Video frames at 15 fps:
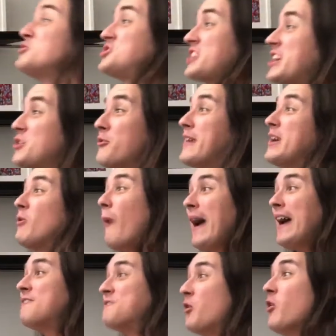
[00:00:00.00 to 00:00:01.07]
generate a
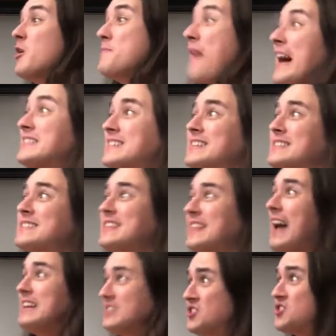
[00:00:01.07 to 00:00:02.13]
waveform, that's a
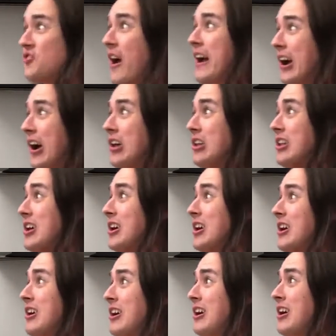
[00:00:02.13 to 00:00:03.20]
slight struggle!
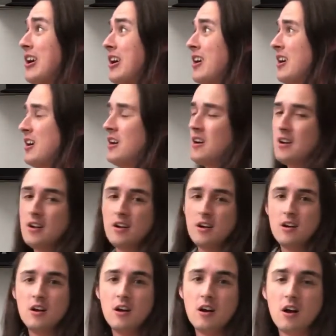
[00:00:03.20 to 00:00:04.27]

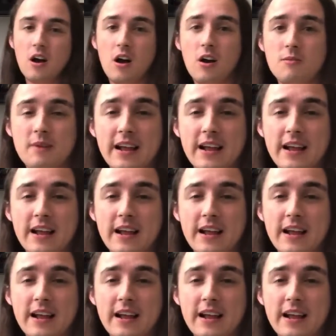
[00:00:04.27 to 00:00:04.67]
Oh my